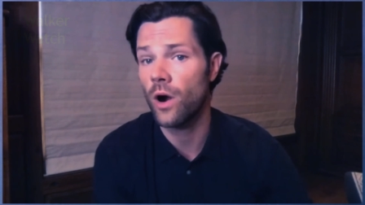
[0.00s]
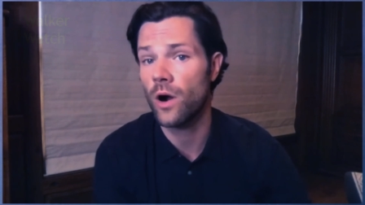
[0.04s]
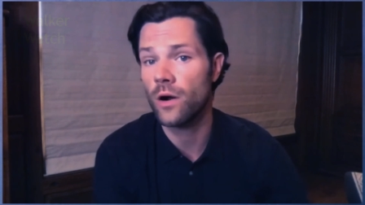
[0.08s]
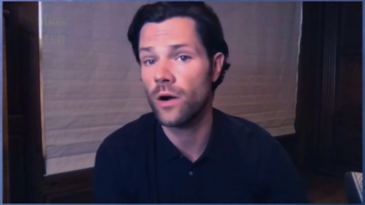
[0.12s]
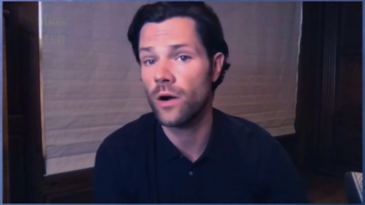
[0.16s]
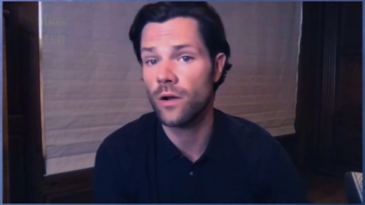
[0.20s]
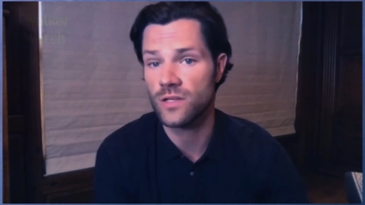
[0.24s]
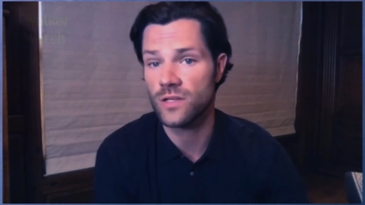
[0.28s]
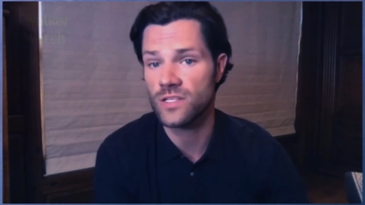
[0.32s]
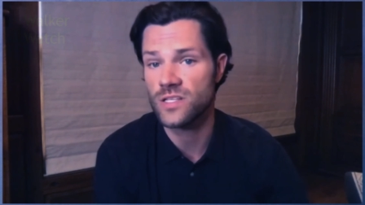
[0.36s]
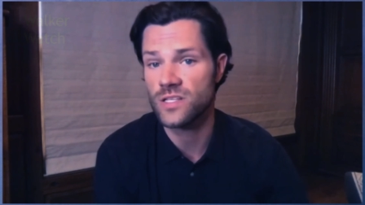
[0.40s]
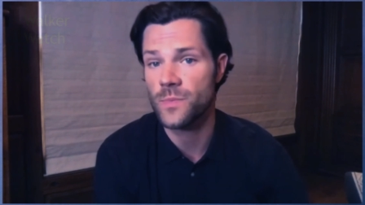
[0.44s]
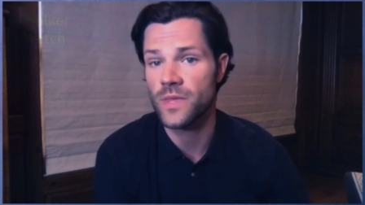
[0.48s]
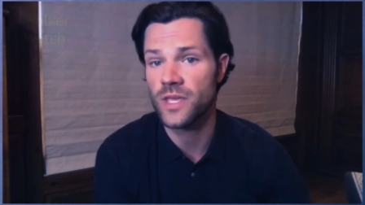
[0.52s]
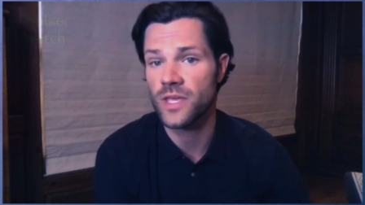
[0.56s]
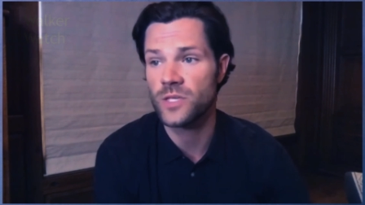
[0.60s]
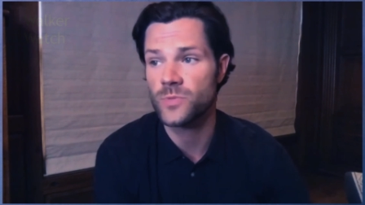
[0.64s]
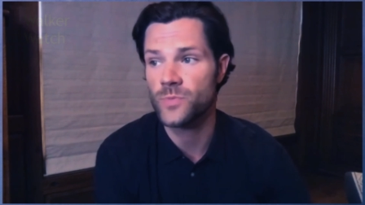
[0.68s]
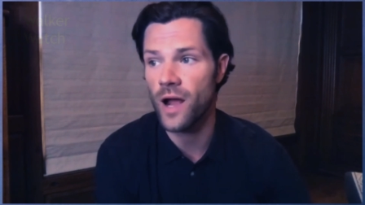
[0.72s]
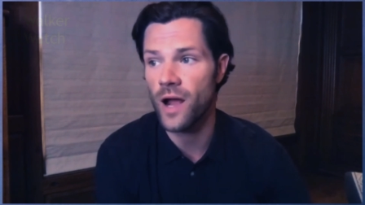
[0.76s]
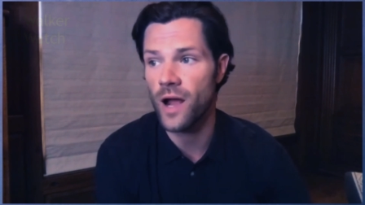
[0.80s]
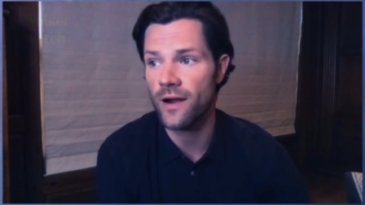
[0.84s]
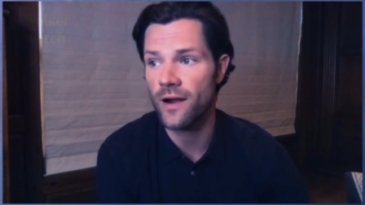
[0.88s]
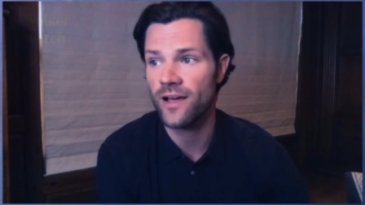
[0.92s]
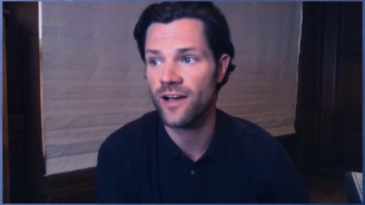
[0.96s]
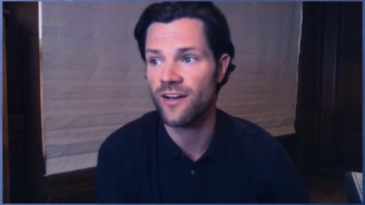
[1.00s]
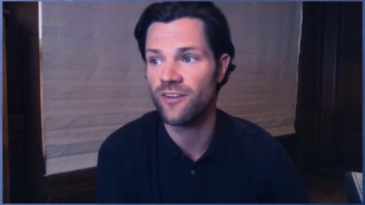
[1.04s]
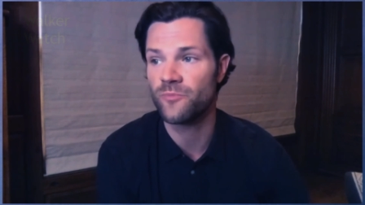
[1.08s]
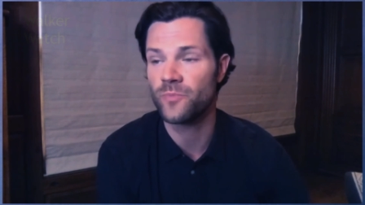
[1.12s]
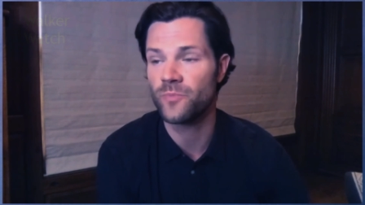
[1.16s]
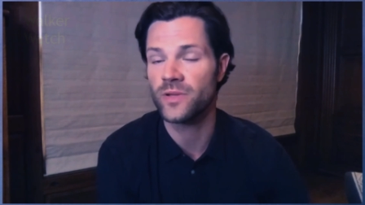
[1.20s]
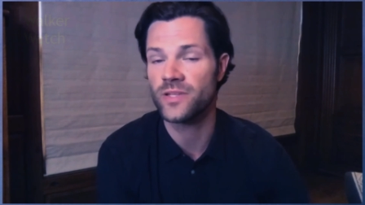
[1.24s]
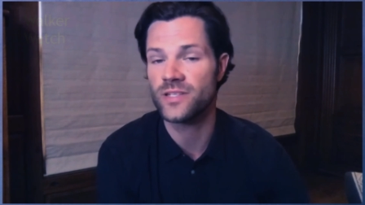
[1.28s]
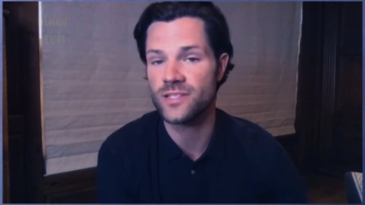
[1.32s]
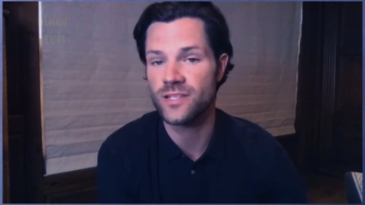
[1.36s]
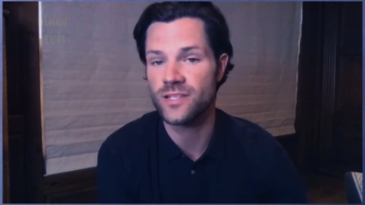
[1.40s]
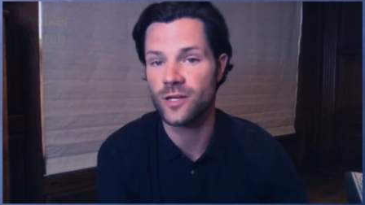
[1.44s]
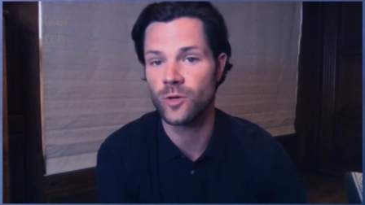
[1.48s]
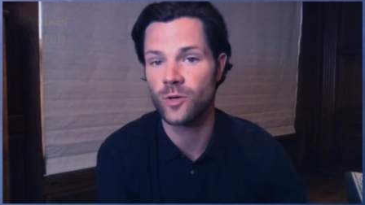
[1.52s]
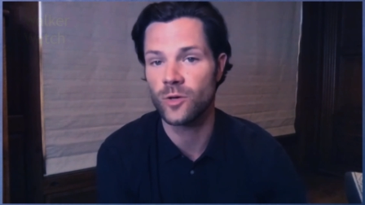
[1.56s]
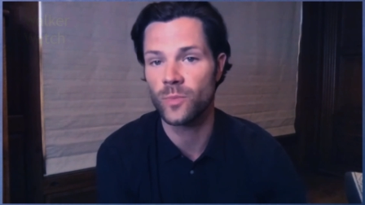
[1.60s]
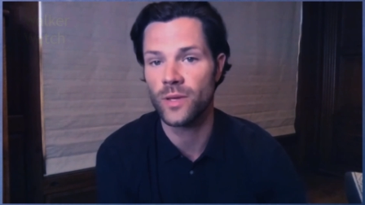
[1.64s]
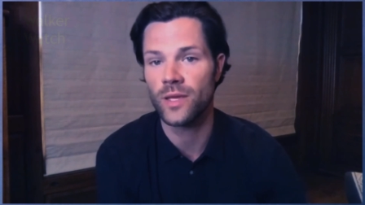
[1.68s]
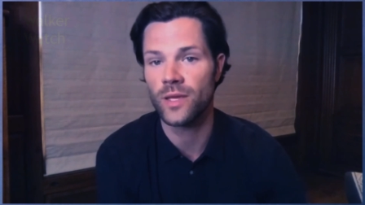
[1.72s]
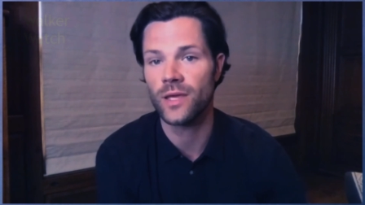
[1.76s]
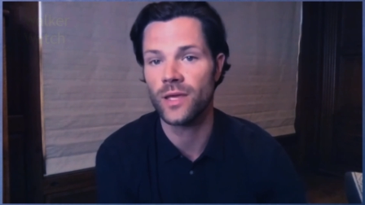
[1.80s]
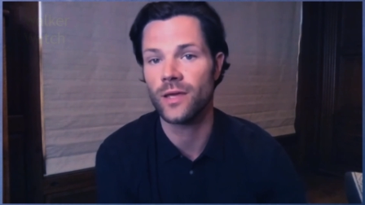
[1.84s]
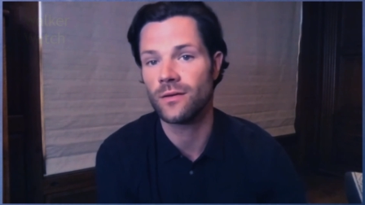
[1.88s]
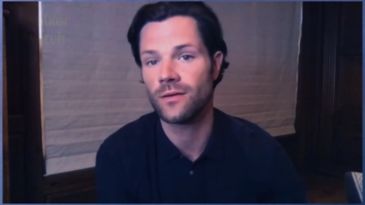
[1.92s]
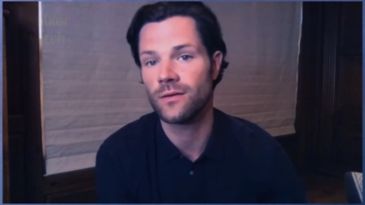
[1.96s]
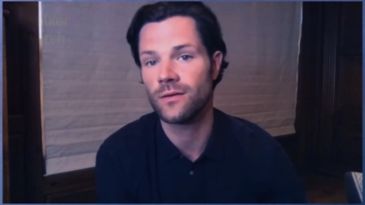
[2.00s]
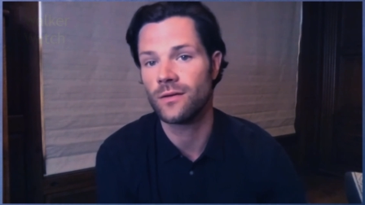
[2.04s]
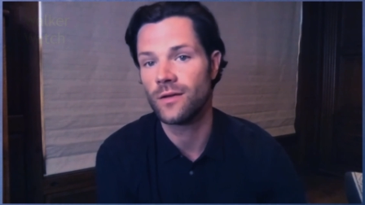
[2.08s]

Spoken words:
on something he's proud of, but still be